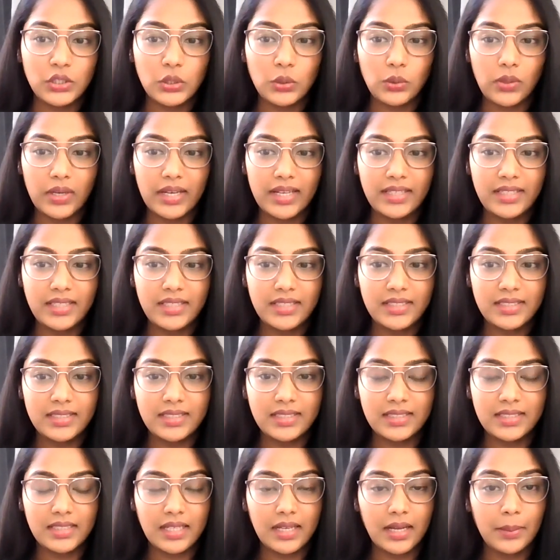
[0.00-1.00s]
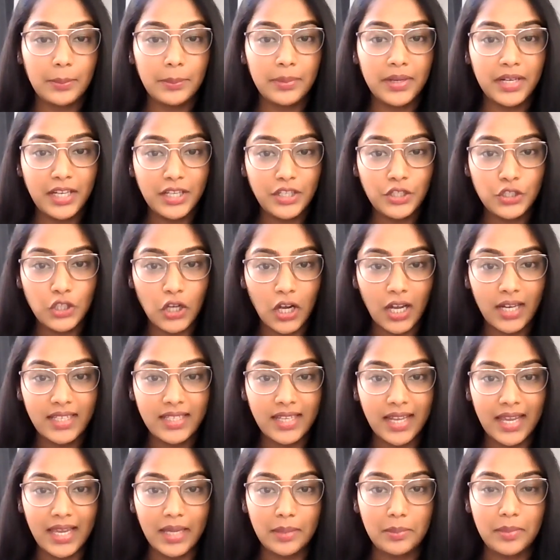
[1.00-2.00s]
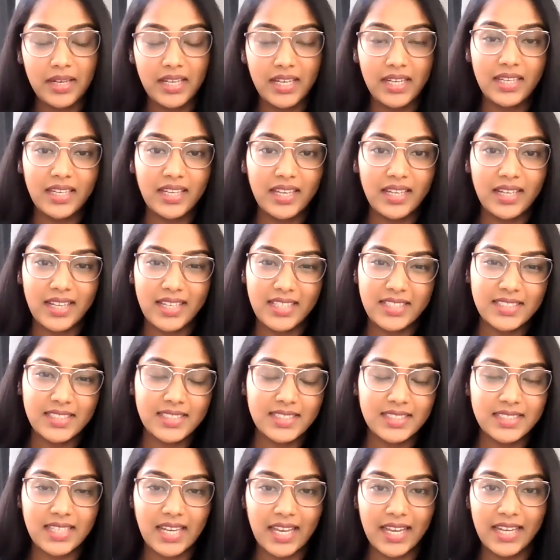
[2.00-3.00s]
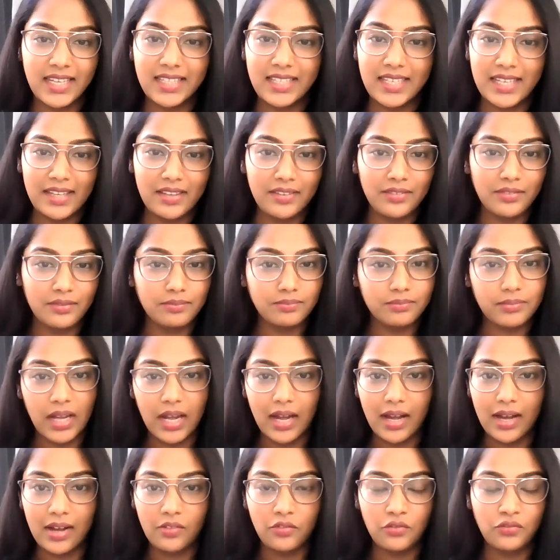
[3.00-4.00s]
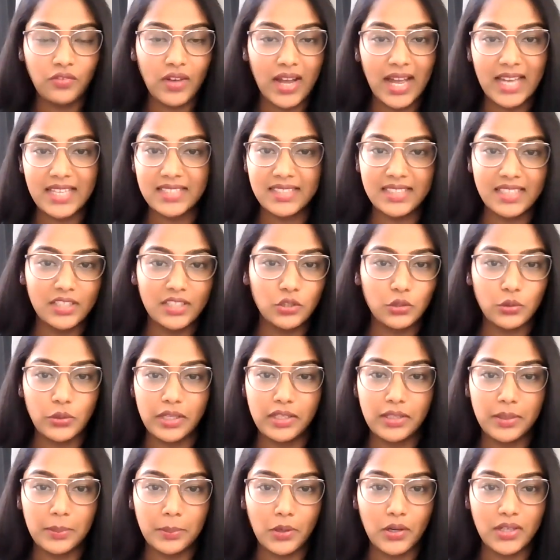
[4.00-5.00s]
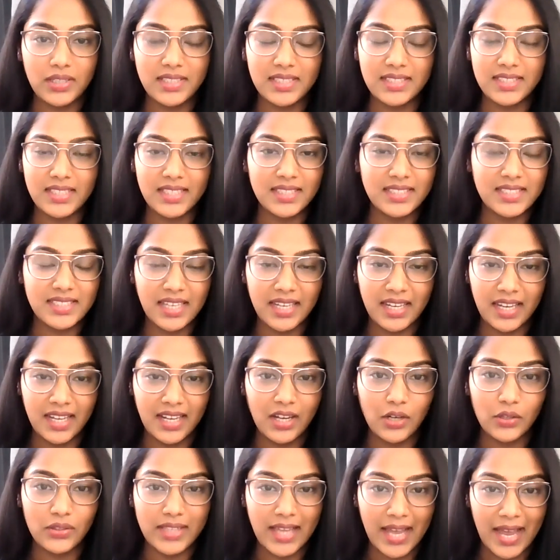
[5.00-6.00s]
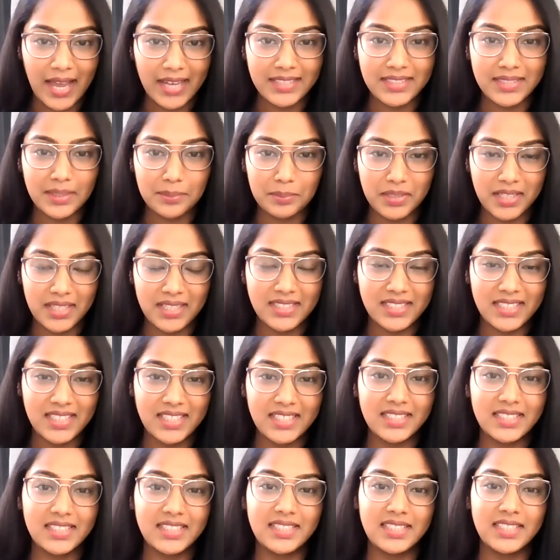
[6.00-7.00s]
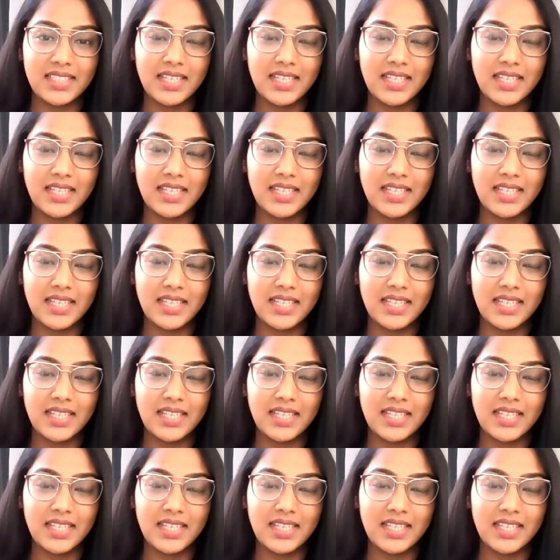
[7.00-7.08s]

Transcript: So it is a pretty short time, and Indiana is slightly fast in doing the process and sending out the acceptances.